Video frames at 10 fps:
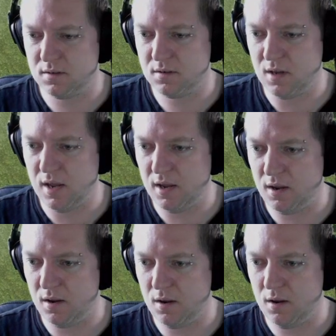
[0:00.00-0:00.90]

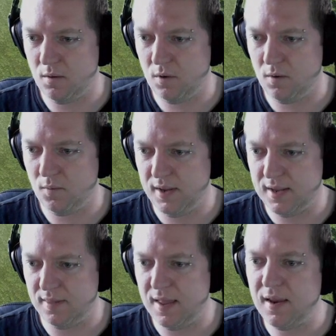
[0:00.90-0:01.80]
so what we
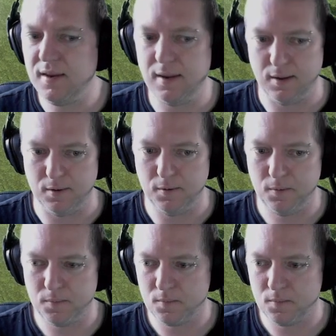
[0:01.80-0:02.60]
can then do